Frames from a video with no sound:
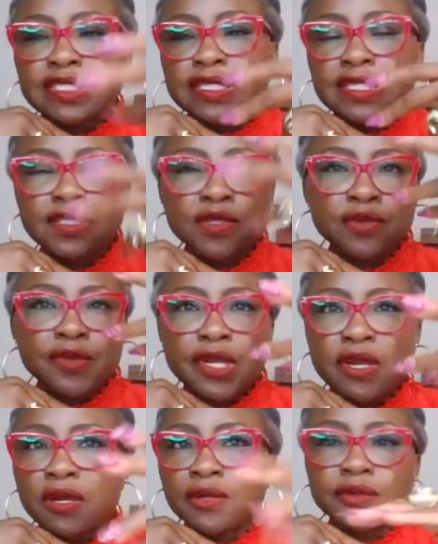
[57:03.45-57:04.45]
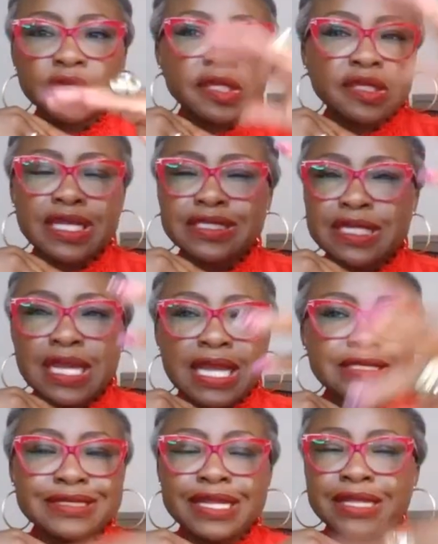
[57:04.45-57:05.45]
citizen or green card holder. That
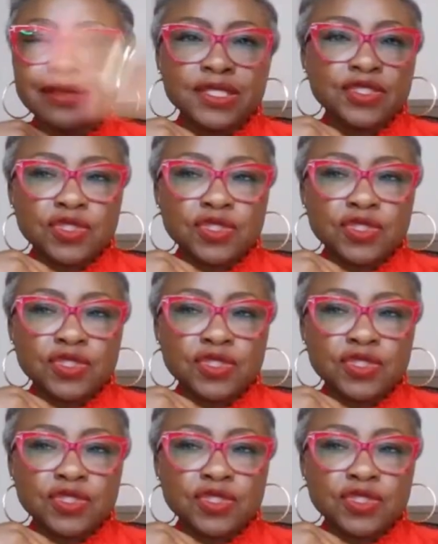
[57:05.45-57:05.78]
has nothing